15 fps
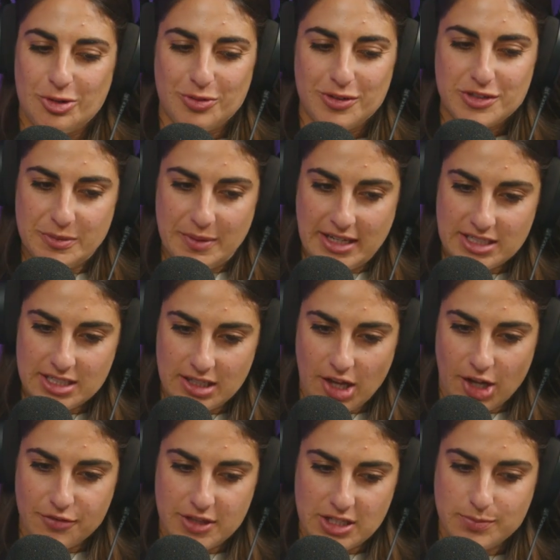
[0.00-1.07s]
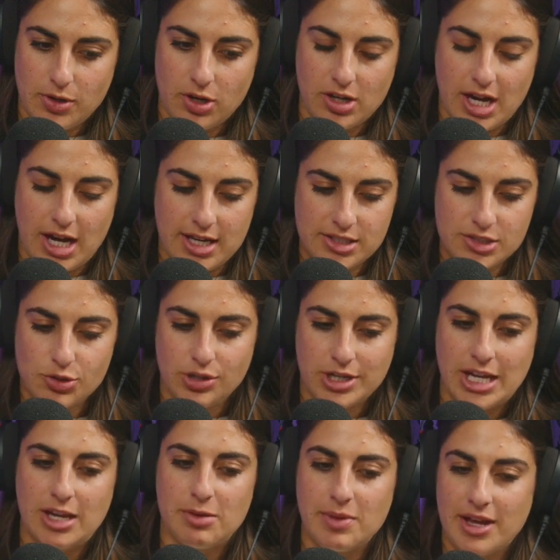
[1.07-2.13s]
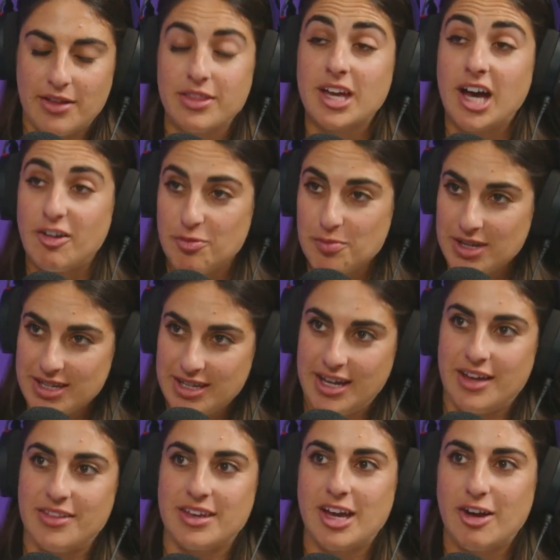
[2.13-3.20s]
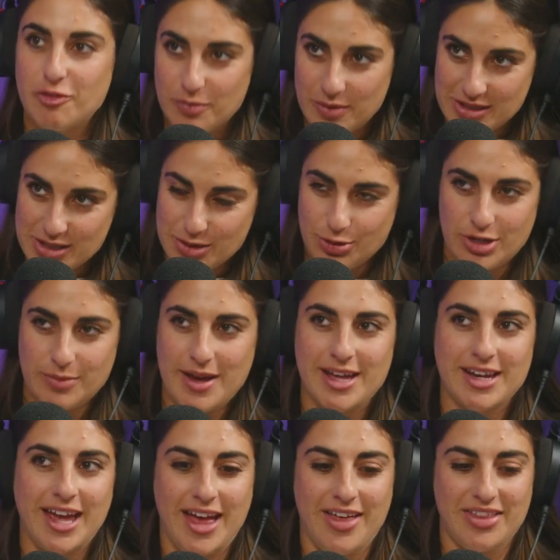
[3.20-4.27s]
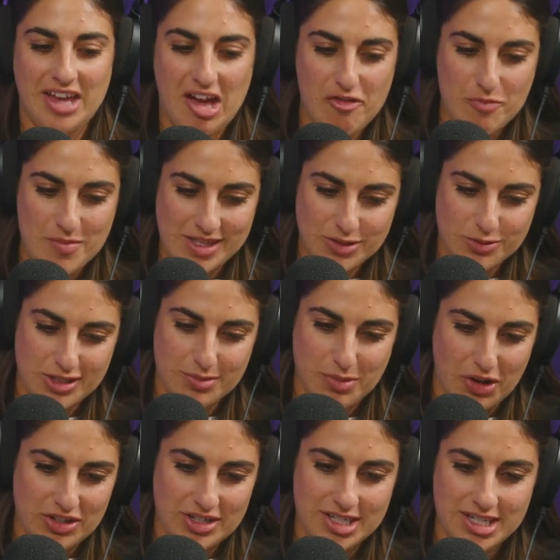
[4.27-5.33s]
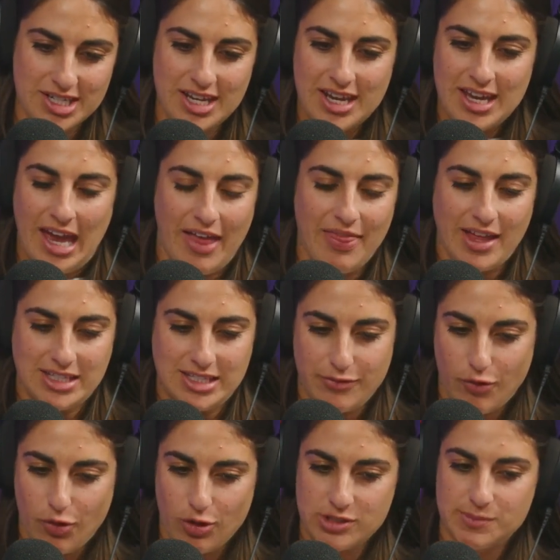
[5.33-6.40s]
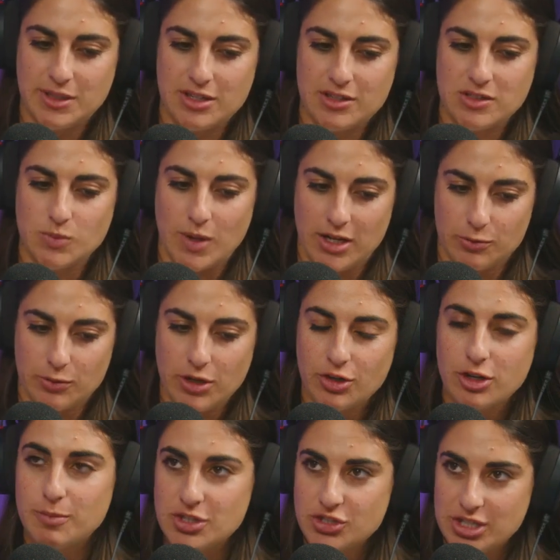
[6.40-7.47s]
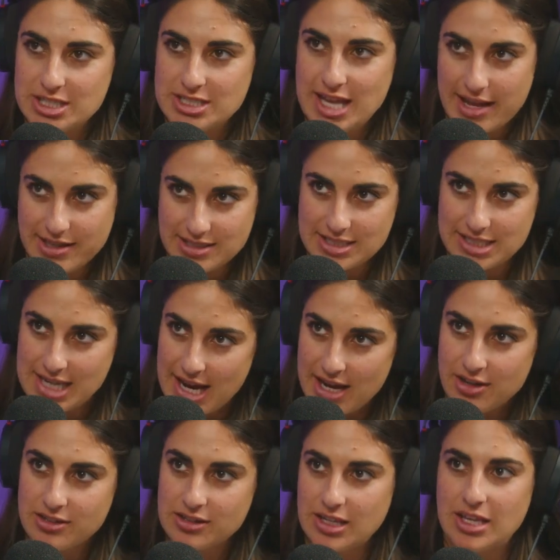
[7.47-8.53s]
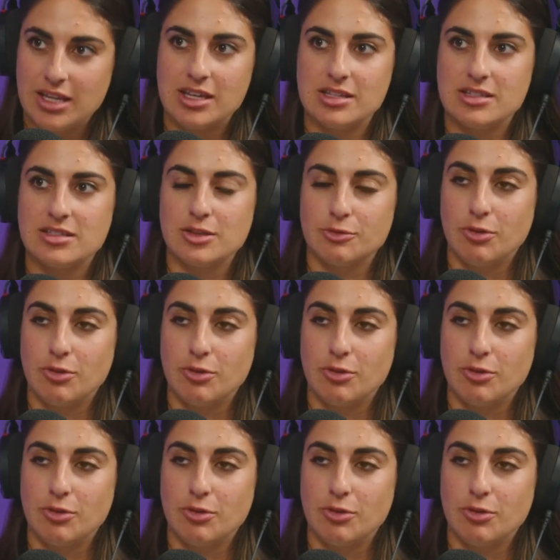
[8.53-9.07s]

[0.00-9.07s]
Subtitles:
We've spent a lot of this podcast talking about the government, how the government's thought about it, how the government's responded. And that's, of course, because when a Royal Commission is handed down, it is